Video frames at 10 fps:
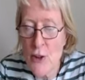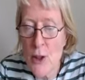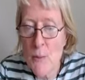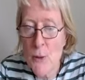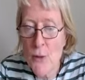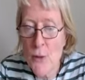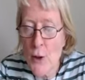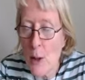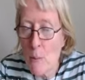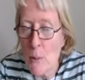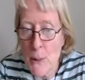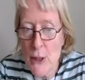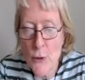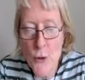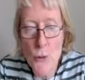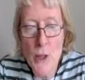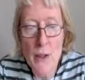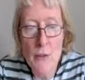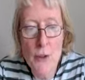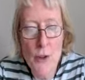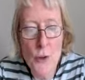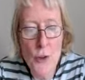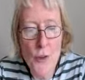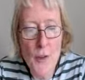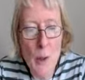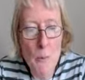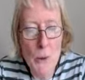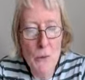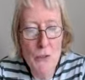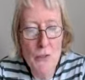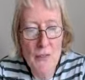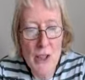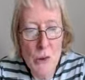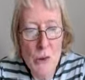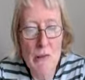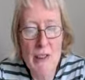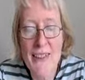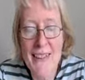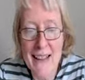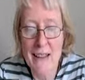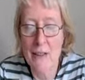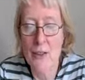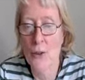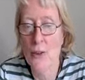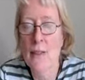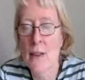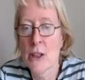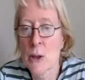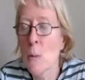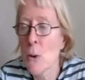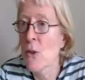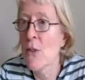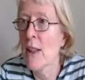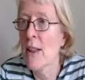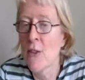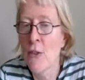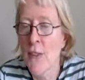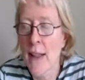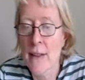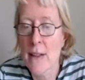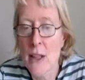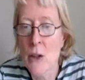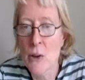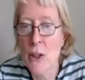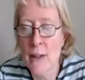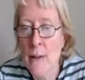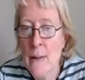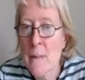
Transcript: in terms of the number of bits you need versus the number of unary things that you would have needed for that encoding.